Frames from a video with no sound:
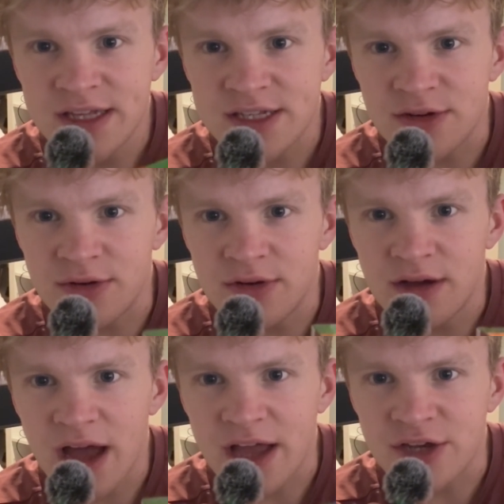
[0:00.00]
So
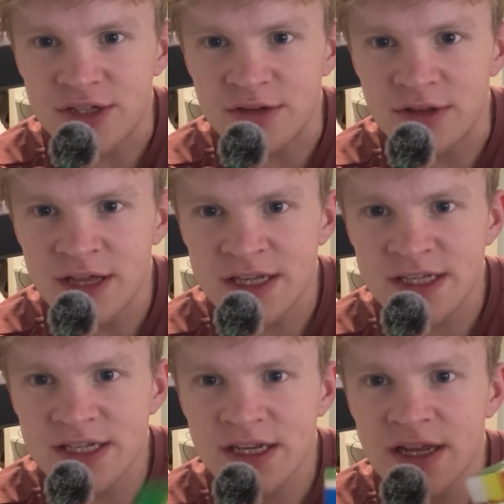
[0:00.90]
I can just do
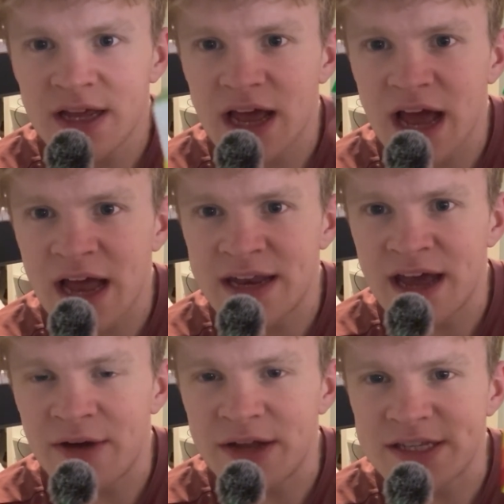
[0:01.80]
this, and
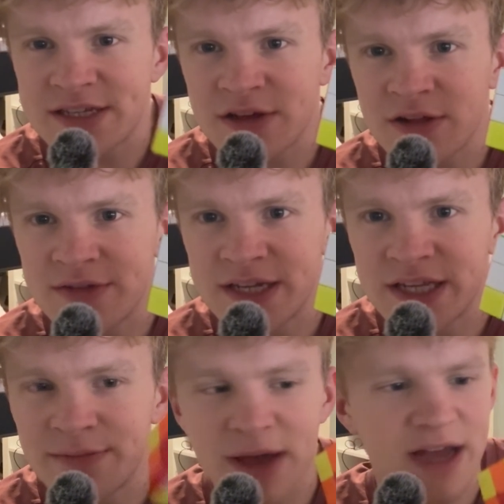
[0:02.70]
now it's solved into
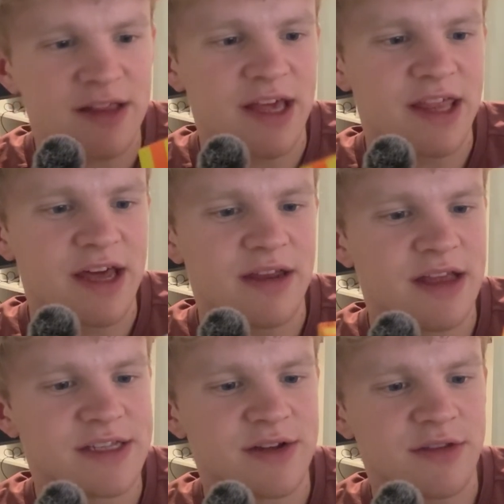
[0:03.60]
the back like that.
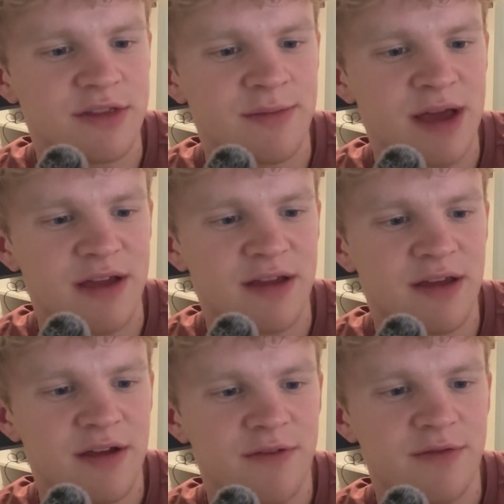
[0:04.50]
It's not the back
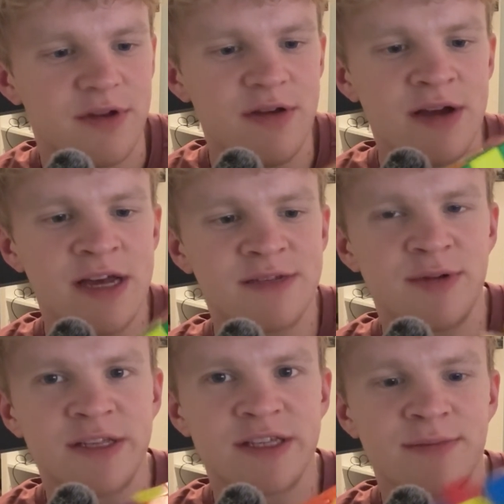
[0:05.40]
for you guys,
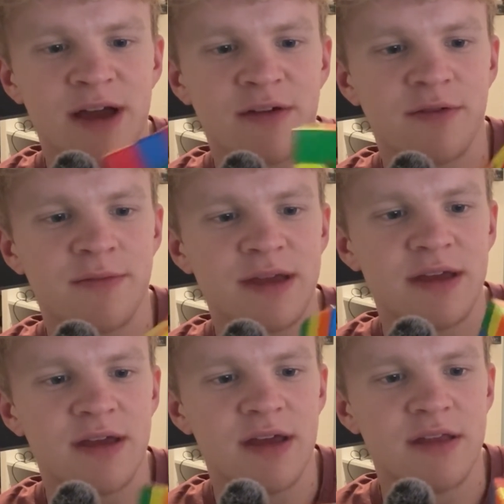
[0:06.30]
but it's the back for me.